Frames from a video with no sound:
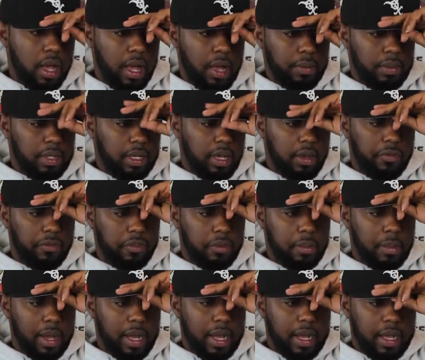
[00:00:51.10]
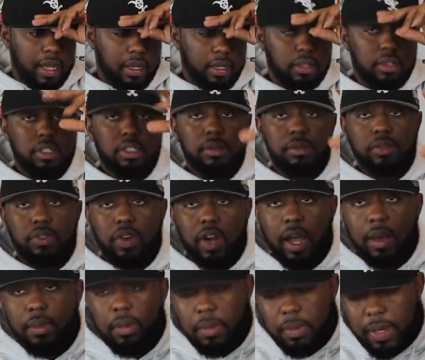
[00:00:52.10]
I would love for my
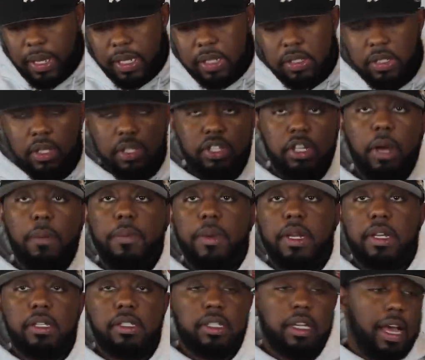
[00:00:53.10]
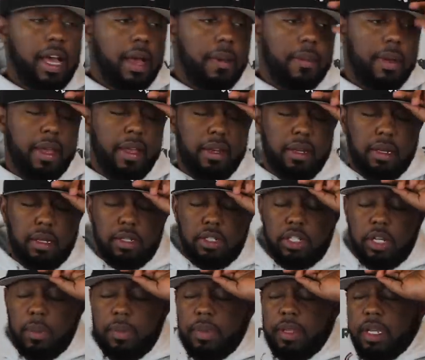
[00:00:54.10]
subscriber base to jump in this comment,
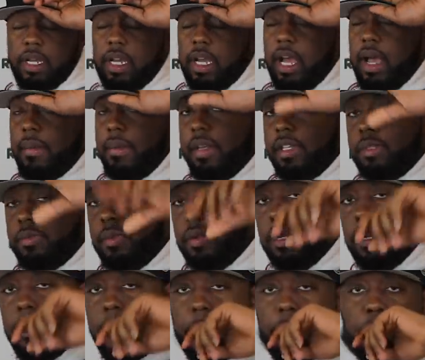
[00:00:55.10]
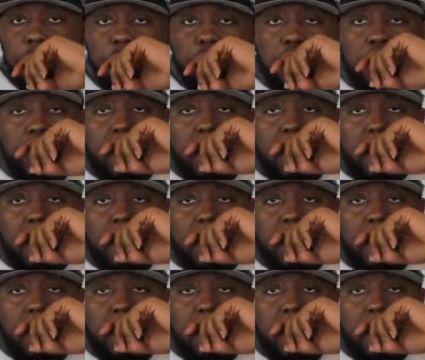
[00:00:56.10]
jump in the comments below,